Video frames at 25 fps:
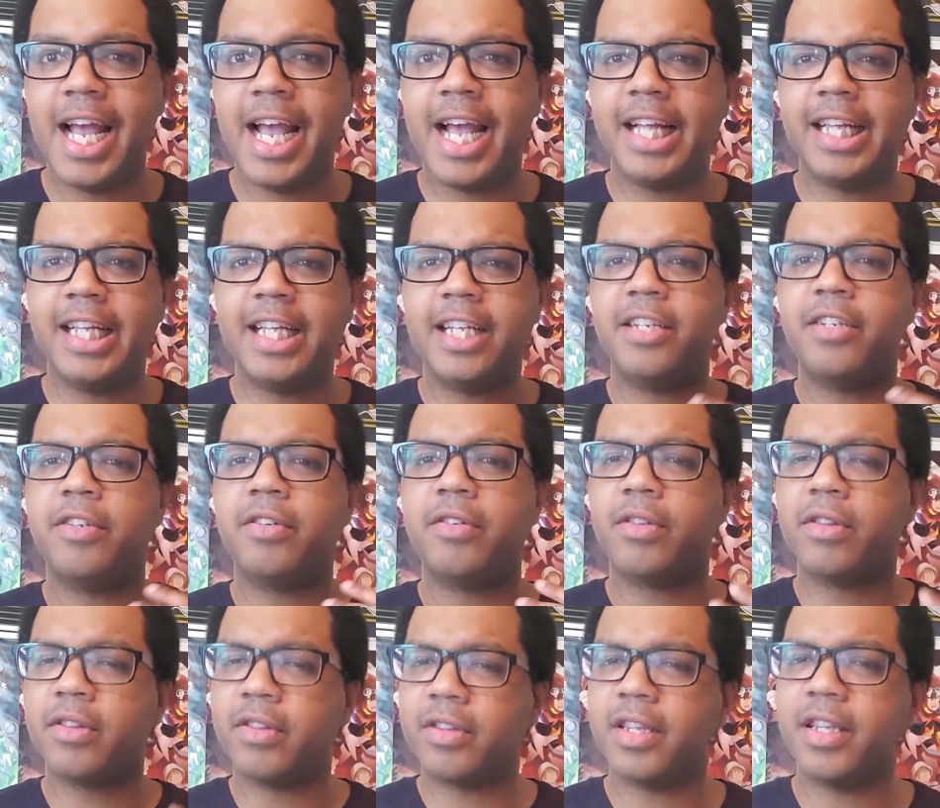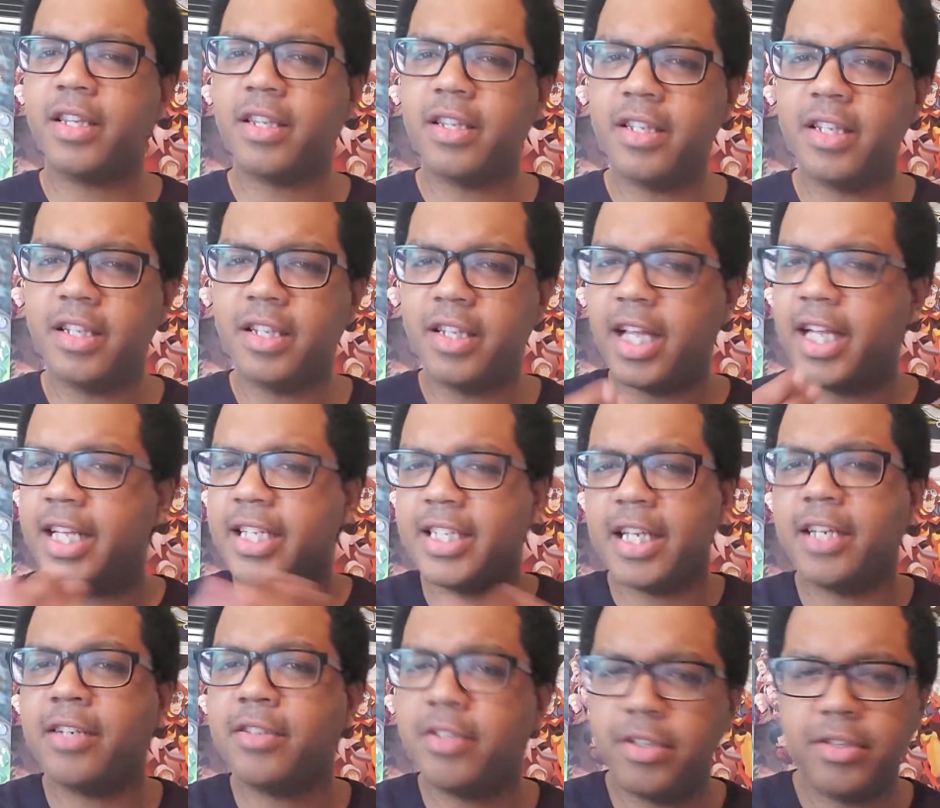And then you're, they
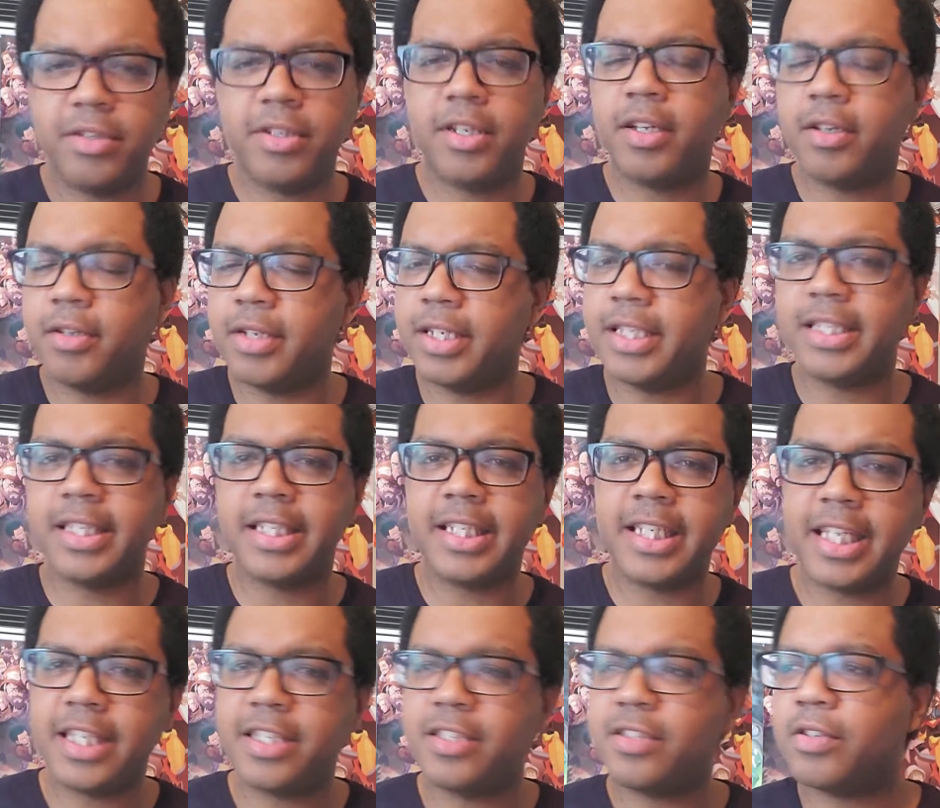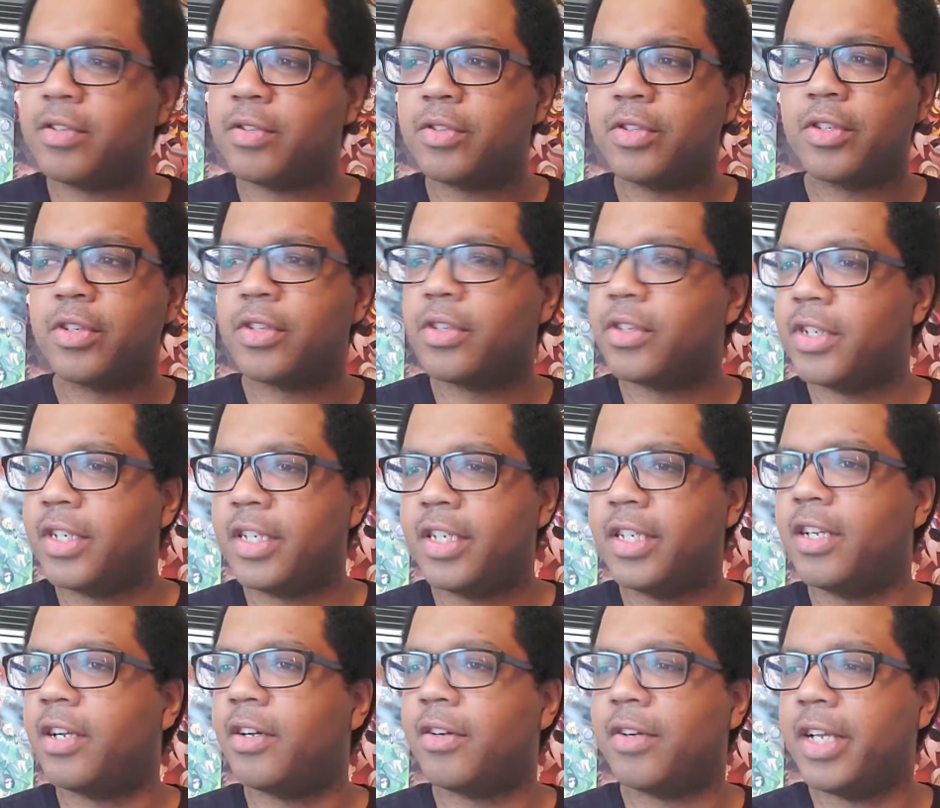tell you, you know, he's a dead soldier,
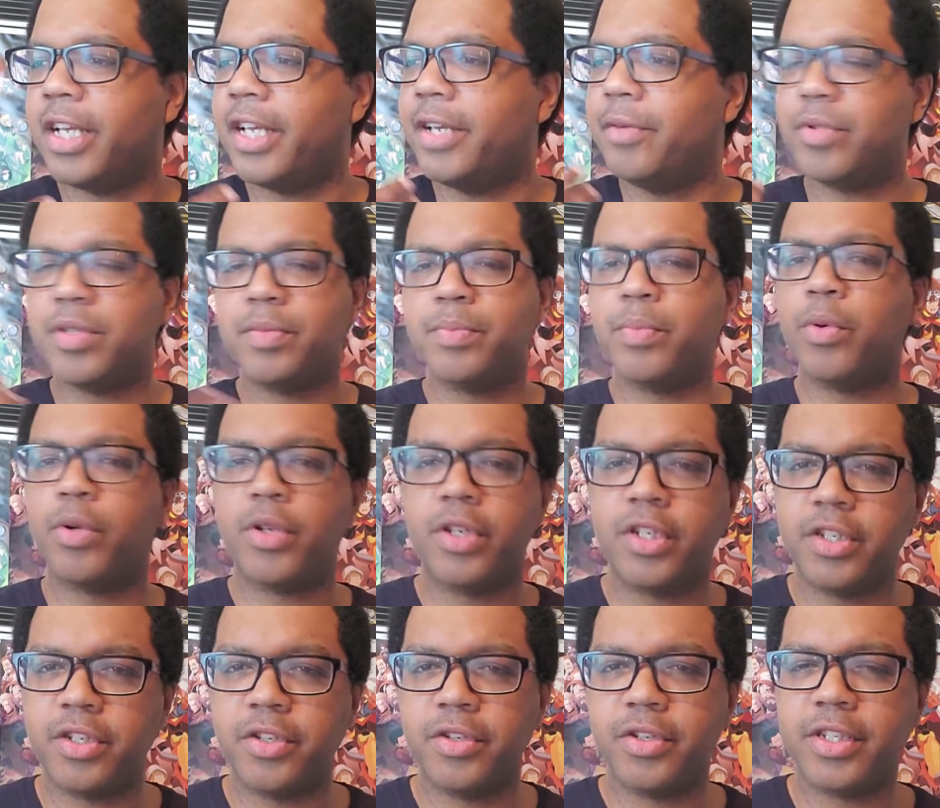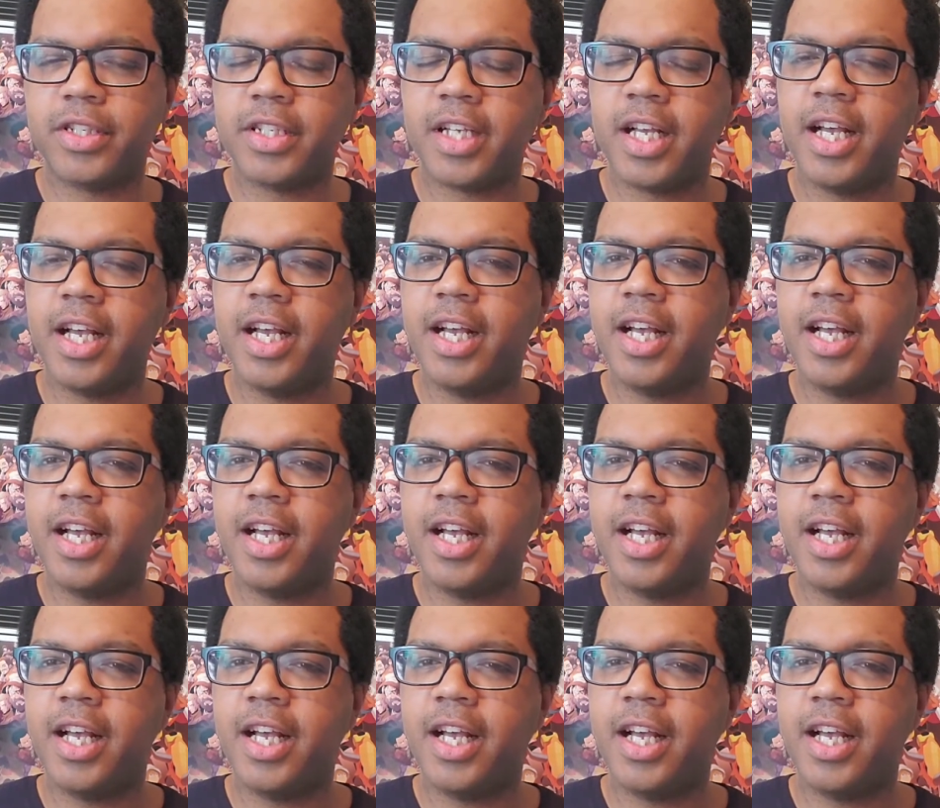you know, he was born to do this.